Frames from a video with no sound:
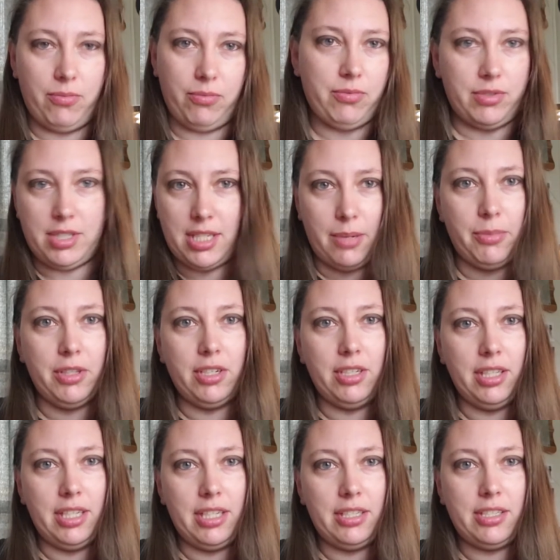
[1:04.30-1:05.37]

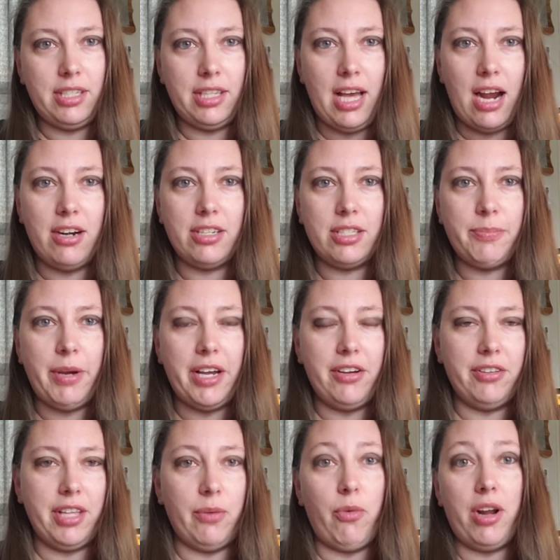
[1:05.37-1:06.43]
similarly to the artist
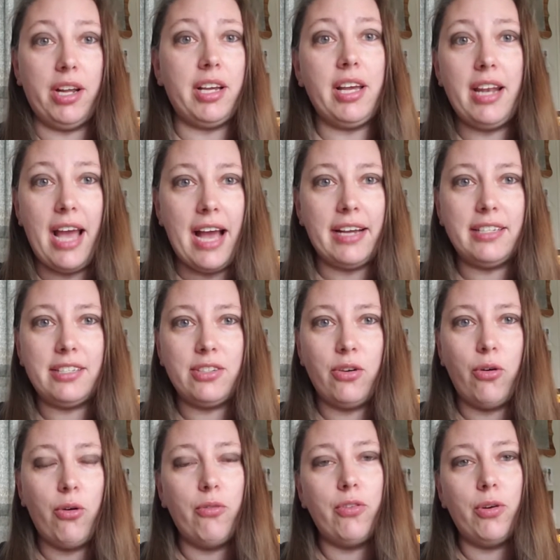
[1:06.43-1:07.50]
bio, they want to connect
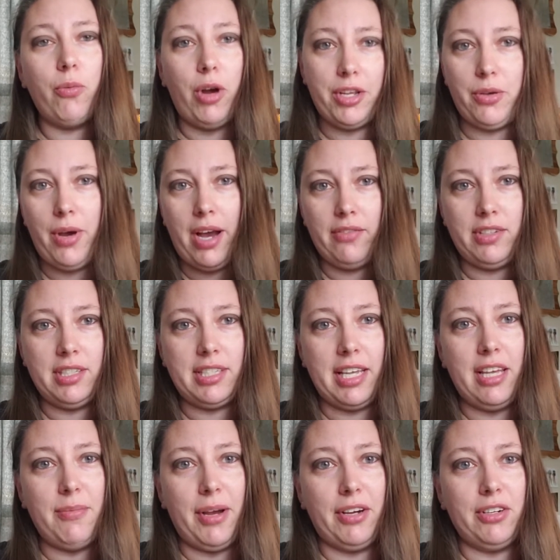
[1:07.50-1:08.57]
over what you have to
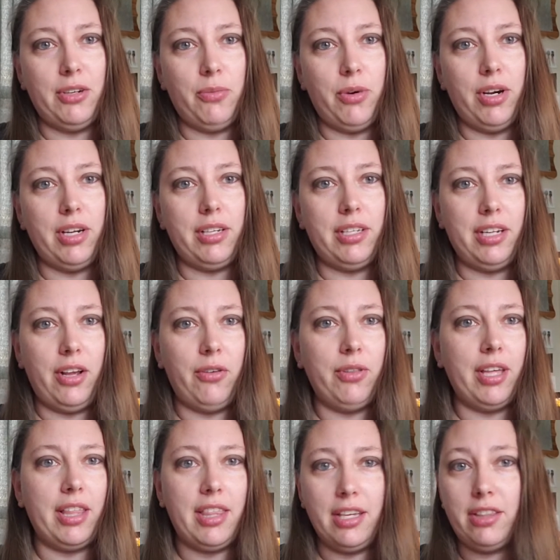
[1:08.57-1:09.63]
say about your work.
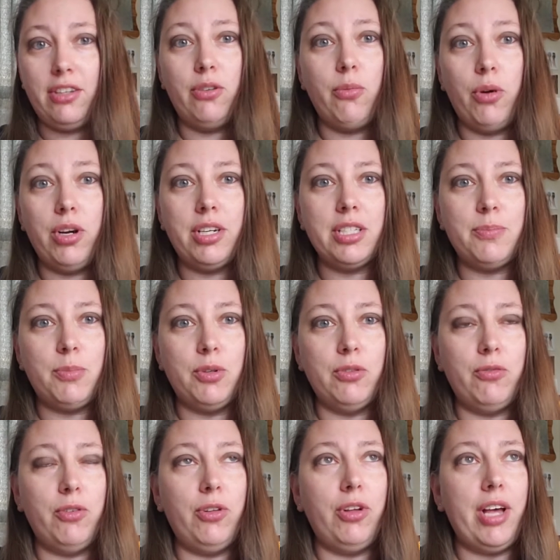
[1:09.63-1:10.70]
They think your work is
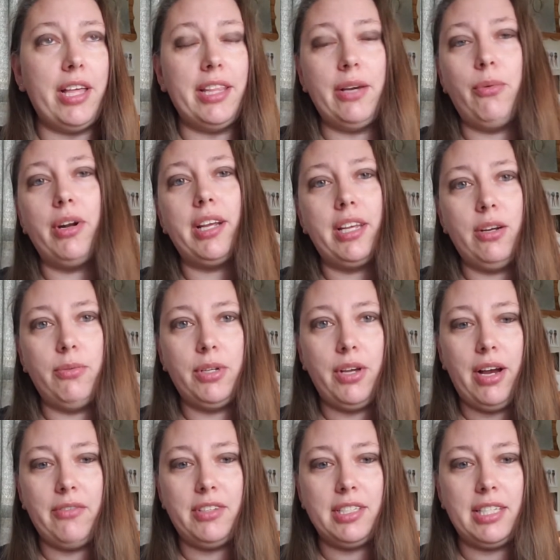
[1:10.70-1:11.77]
beautiful and they want to hear what you
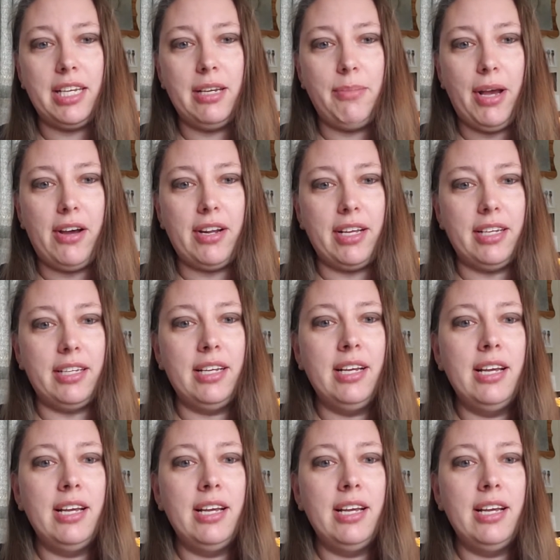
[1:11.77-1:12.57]
have to say about it.